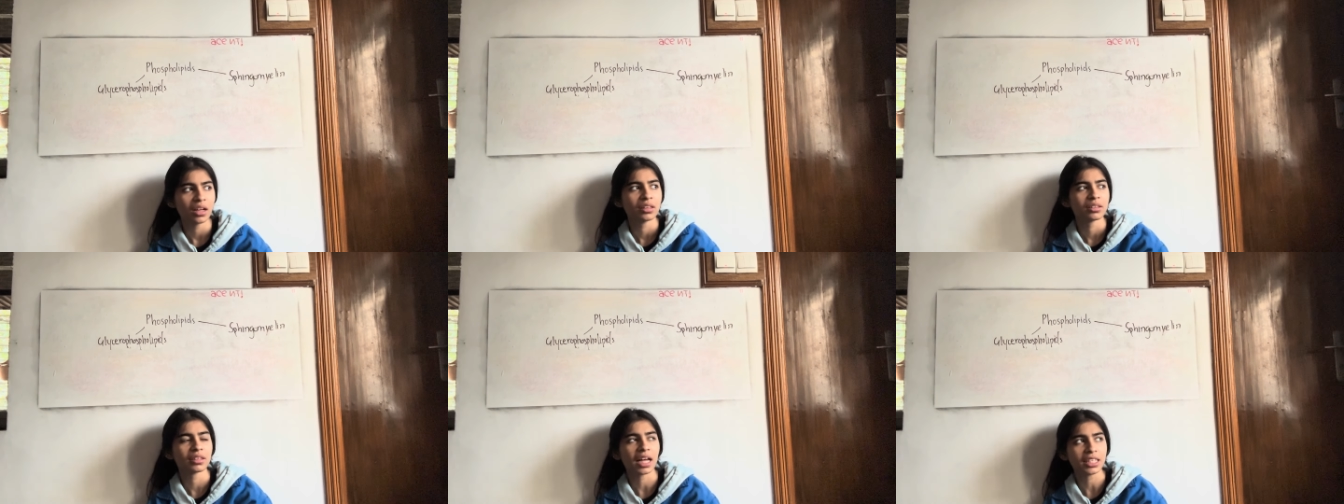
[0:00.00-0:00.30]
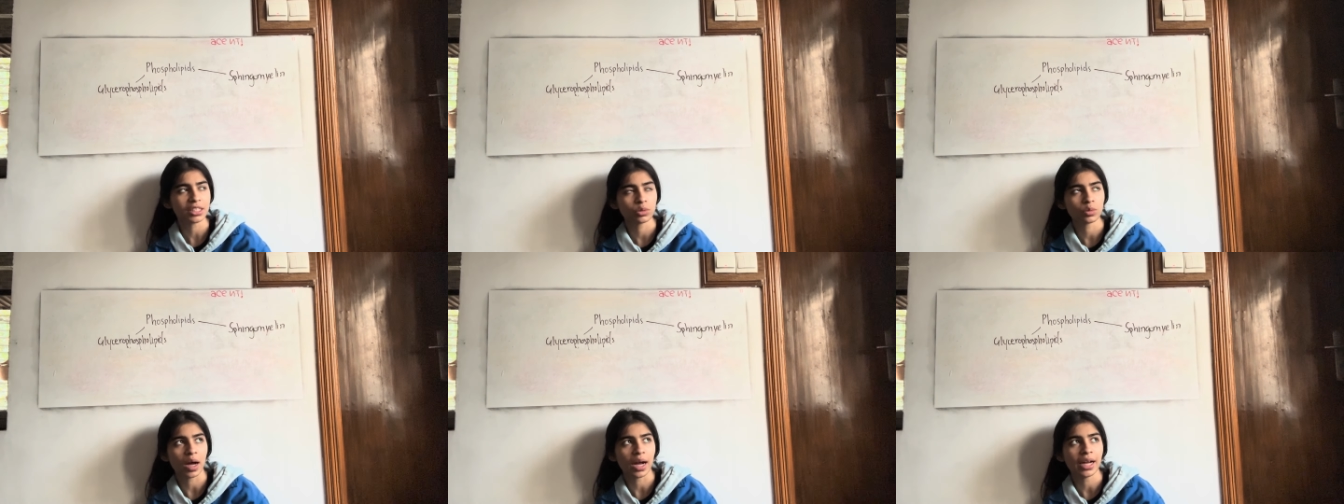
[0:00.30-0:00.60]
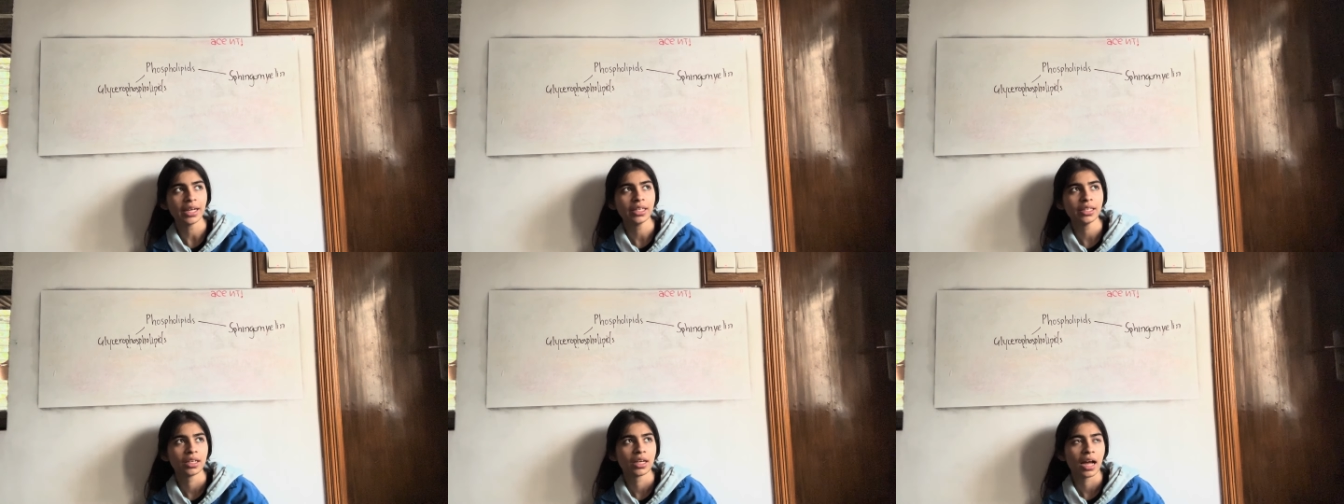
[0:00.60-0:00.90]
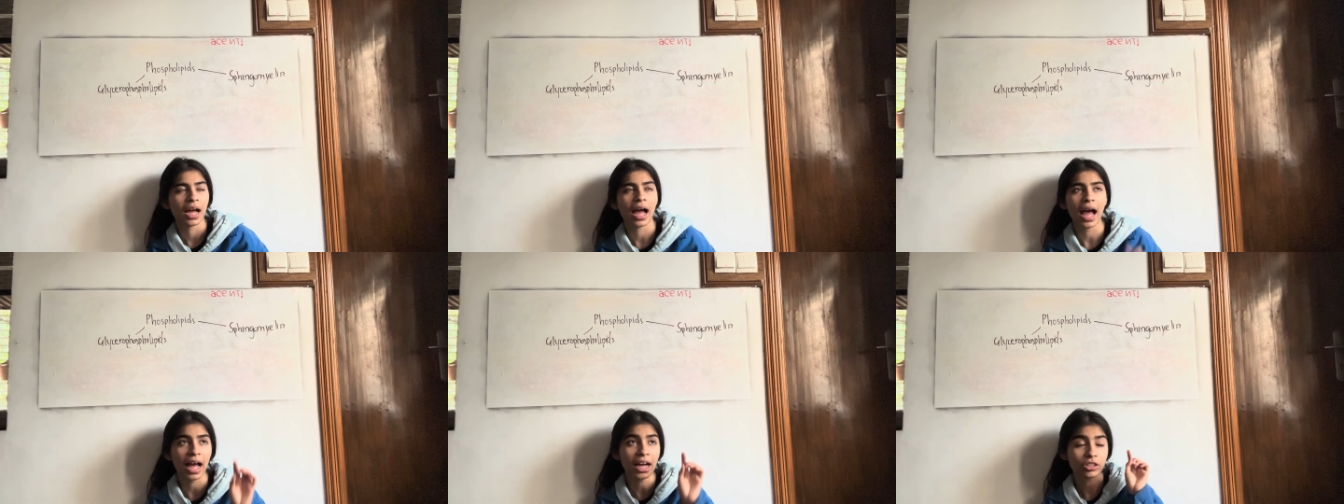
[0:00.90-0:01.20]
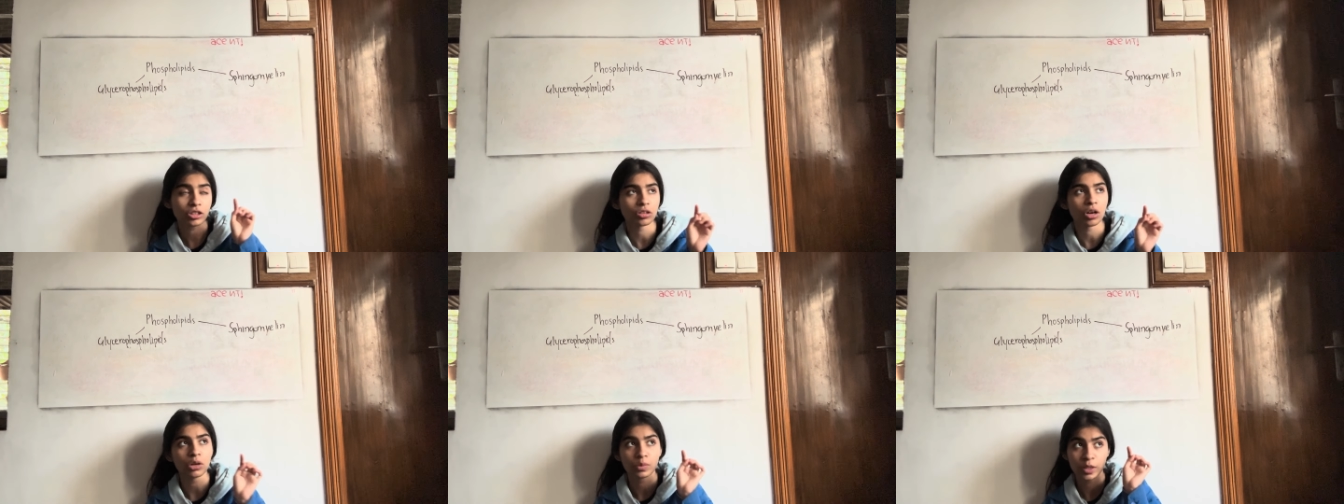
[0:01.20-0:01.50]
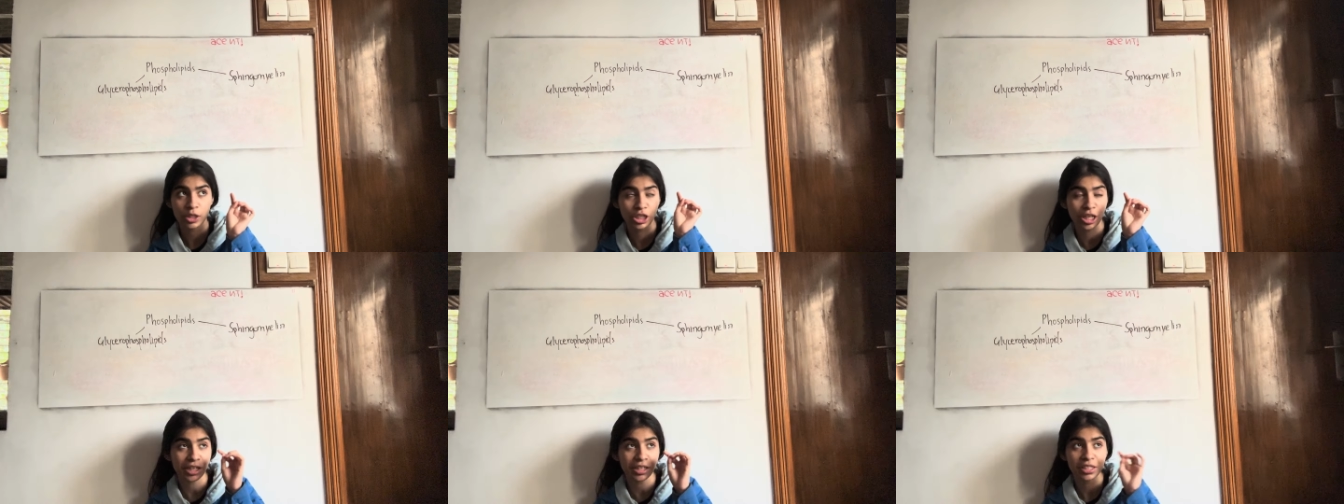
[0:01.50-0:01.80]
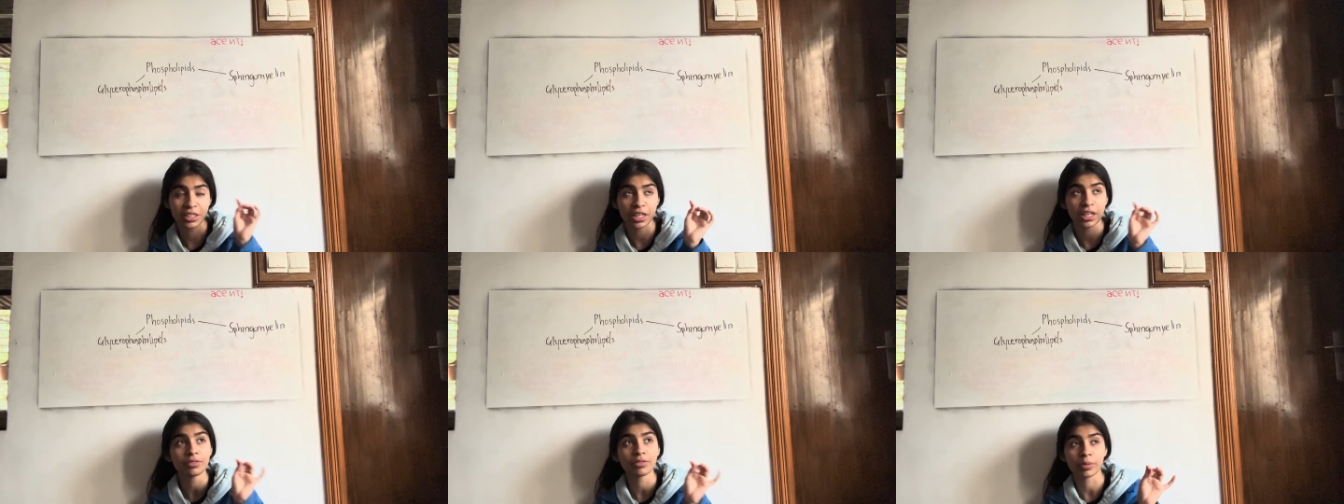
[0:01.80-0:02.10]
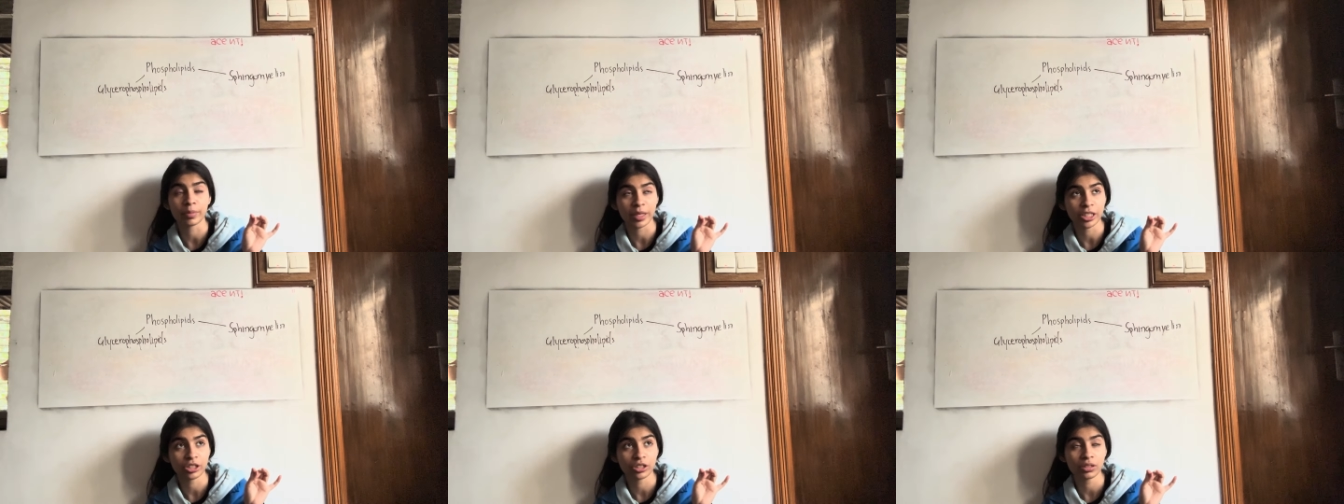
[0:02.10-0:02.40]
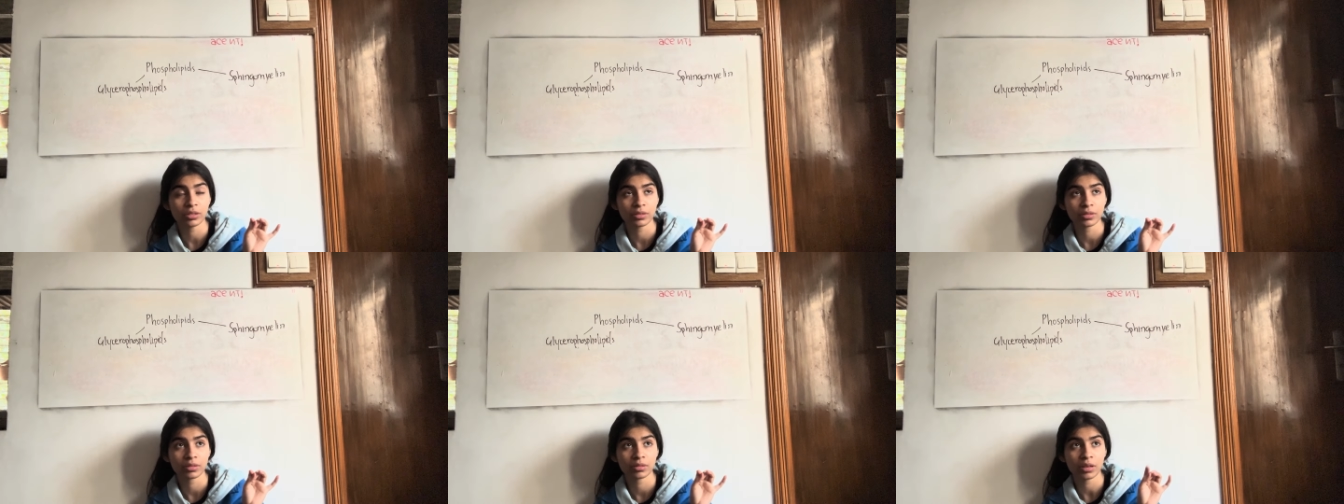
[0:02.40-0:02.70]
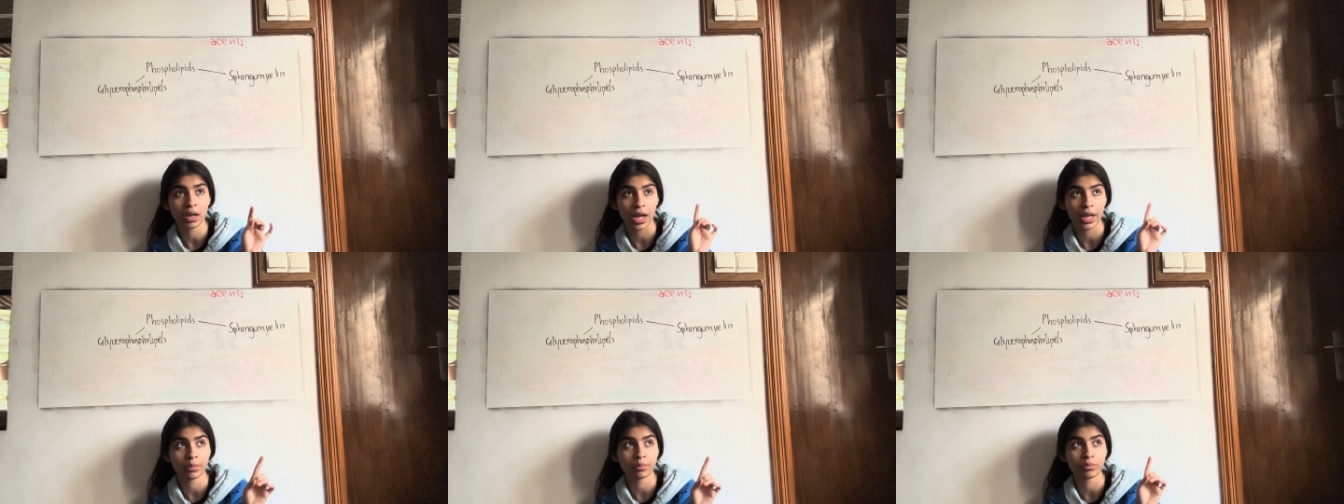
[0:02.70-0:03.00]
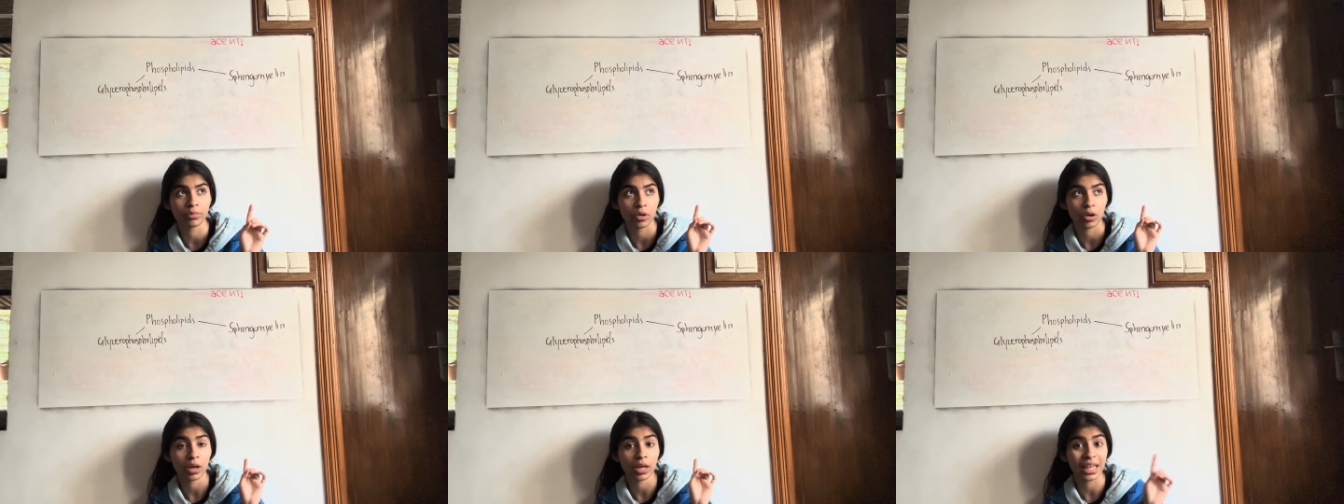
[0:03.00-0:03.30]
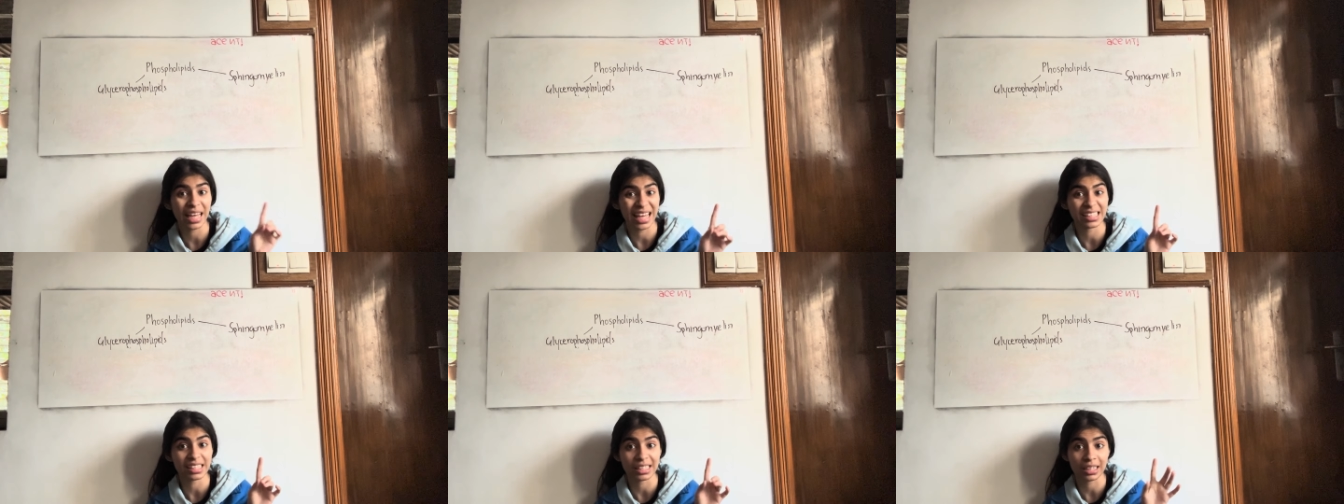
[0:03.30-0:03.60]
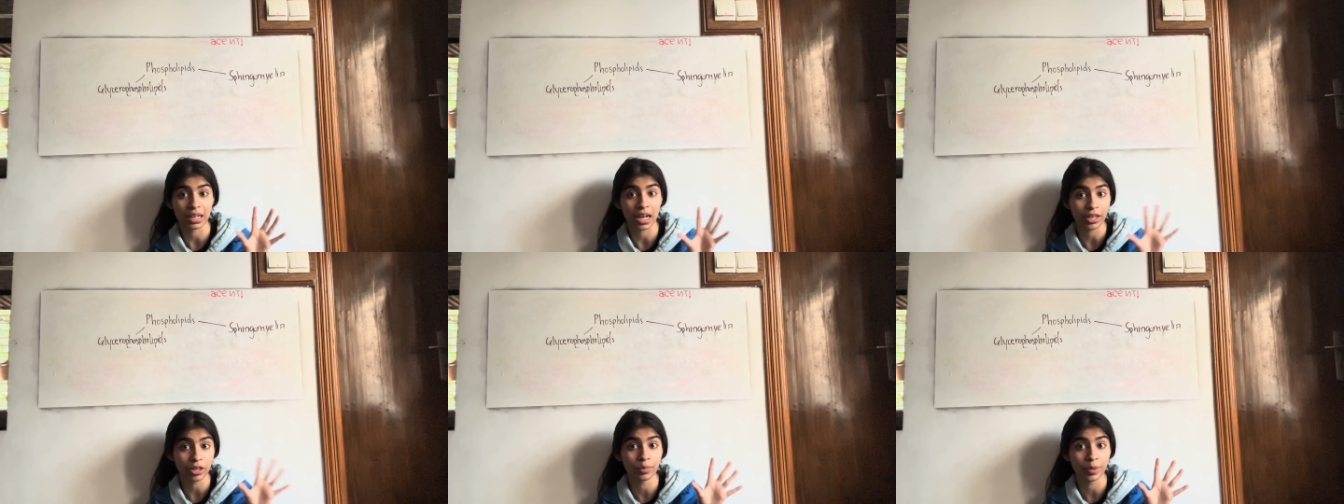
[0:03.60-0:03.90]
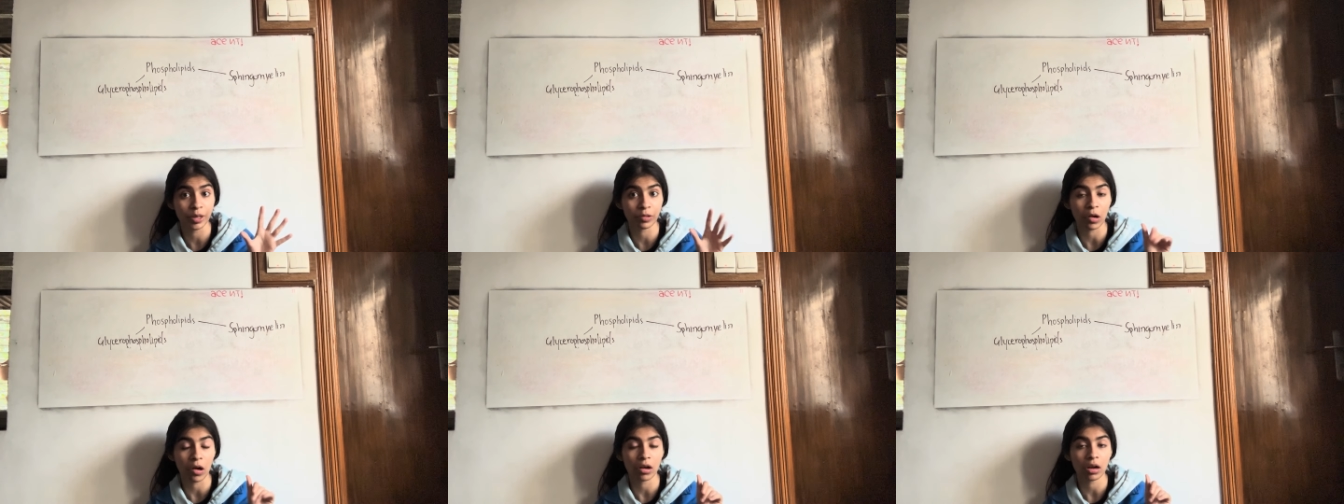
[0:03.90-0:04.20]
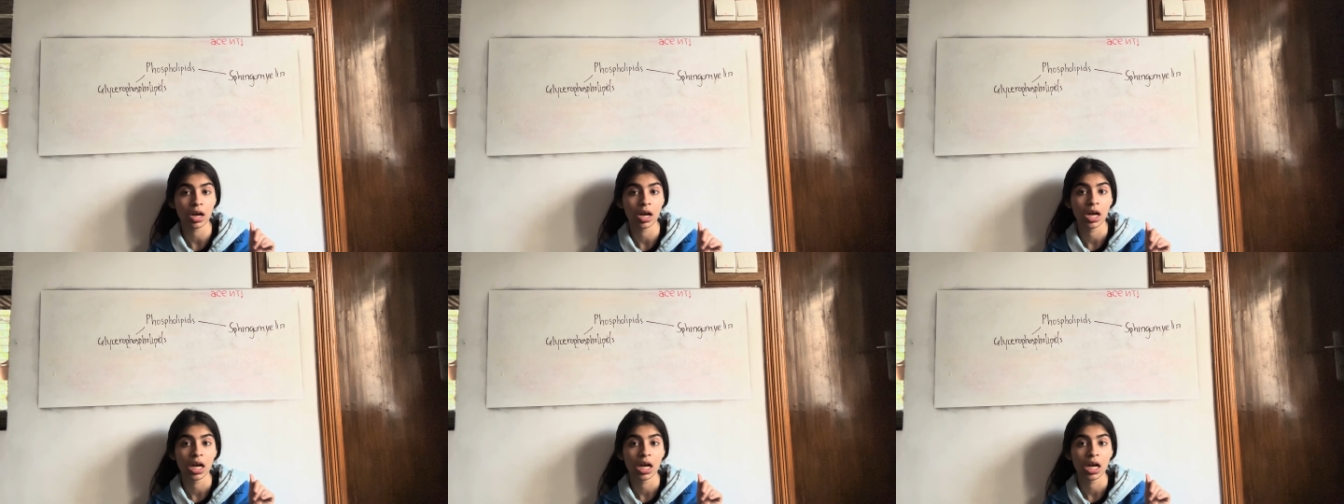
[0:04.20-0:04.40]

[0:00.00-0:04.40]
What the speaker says: That's why axon, which carries the information, I'm guessing, I could be wrong,